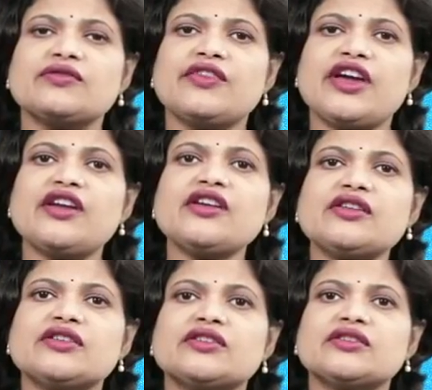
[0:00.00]
where
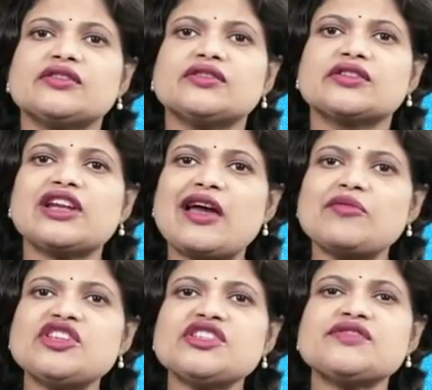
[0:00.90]

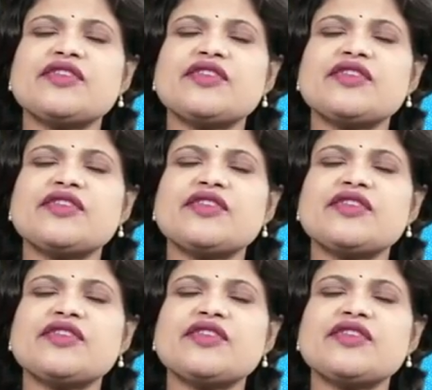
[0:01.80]
climate is